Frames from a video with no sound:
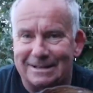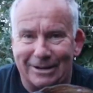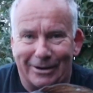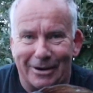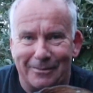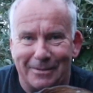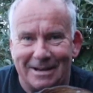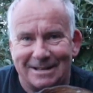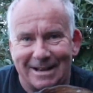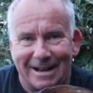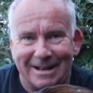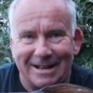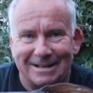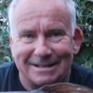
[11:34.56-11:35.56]
looking at me
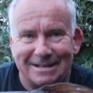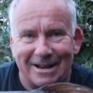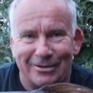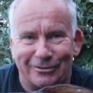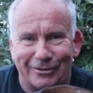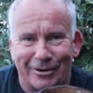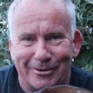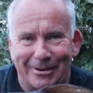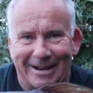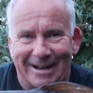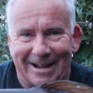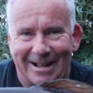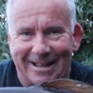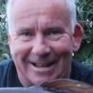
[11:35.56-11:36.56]
saying there's tench rolling
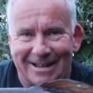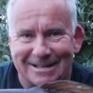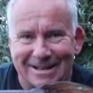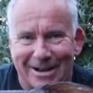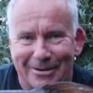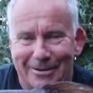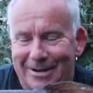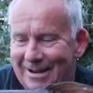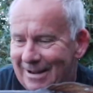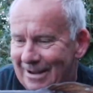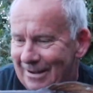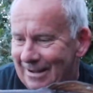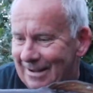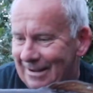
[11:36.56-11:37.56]
out there. So
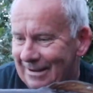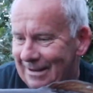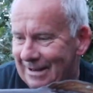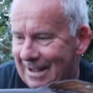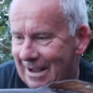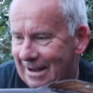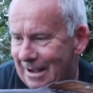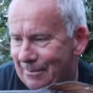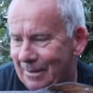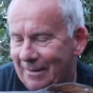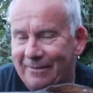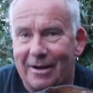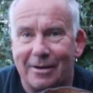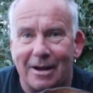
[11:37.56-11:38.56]
gonna get a couple
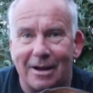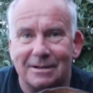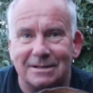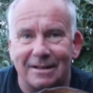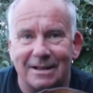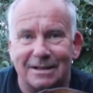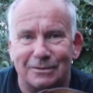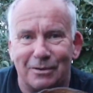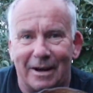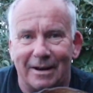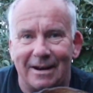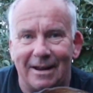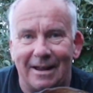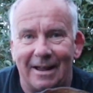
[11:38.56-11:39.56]
of photos of this
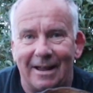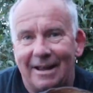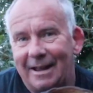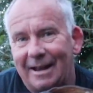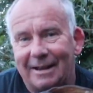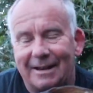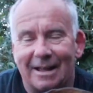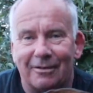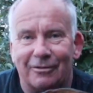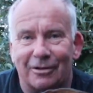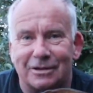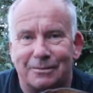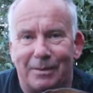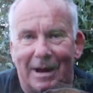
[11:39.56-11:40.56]
one, get the
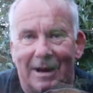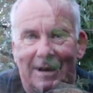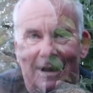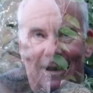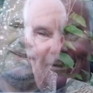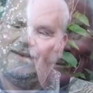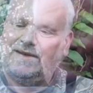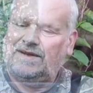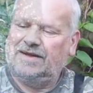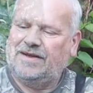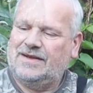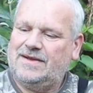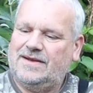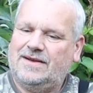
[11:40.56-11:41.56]
rods back
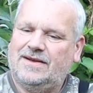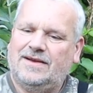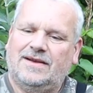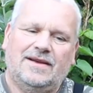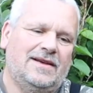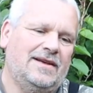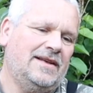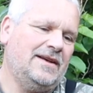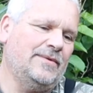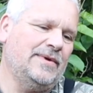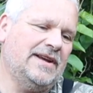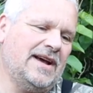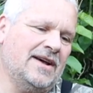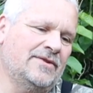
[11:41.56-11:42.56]
out. There
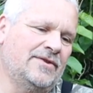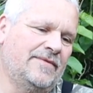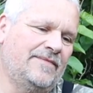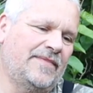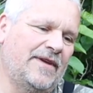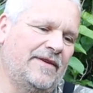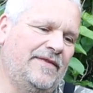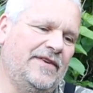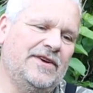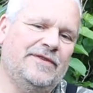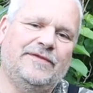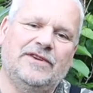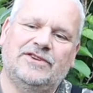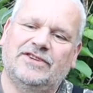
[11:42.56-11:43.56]
we go.
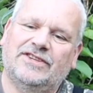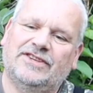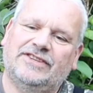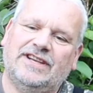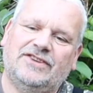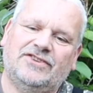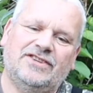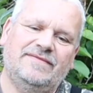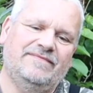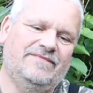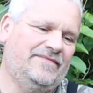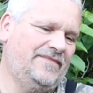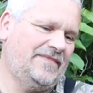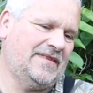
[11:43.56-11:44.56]
Third fish of the session.
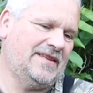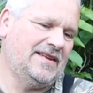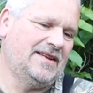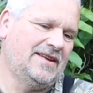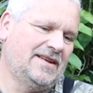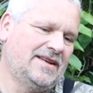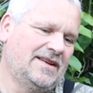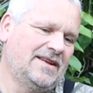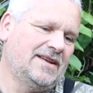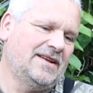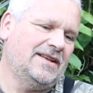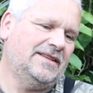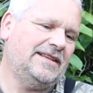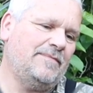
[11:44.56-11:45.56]

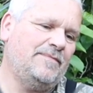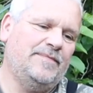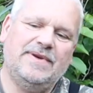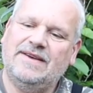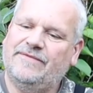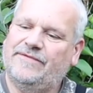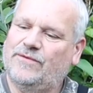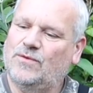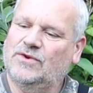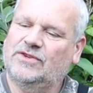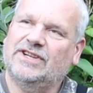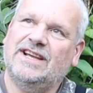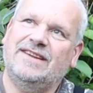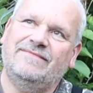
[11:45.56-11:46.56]

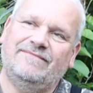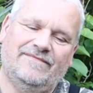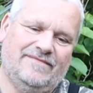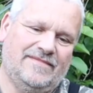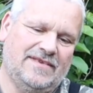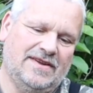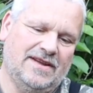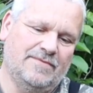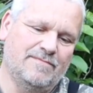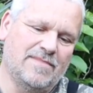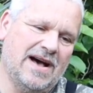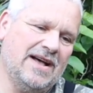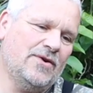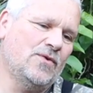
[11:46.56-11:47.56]
£7.14, a
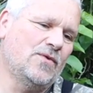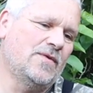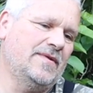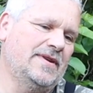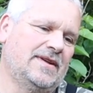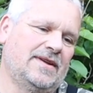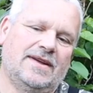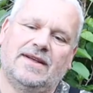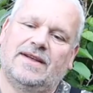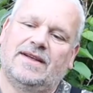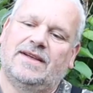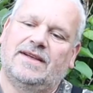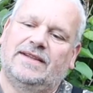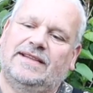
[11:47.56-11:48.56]
male.
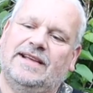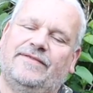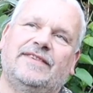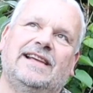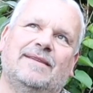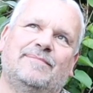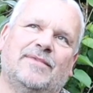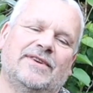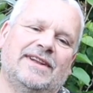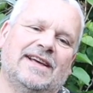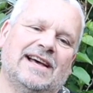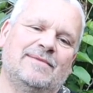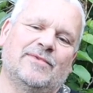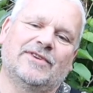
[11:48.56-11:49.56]
Definitely had my
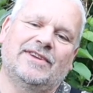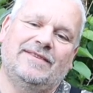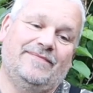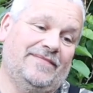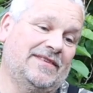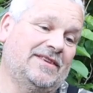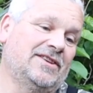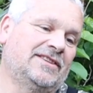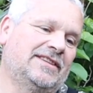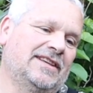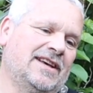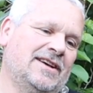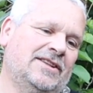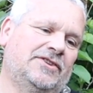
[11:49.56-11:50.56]
name on it because
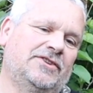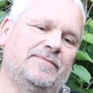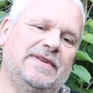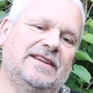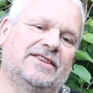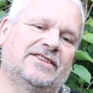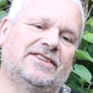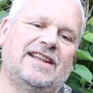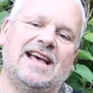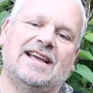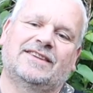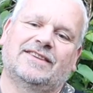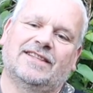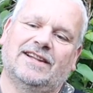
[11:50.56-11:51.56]
took me in a
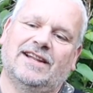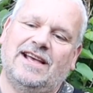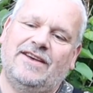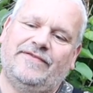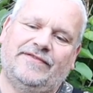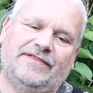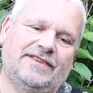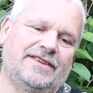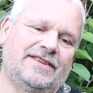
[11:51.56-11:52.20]
snag to the left,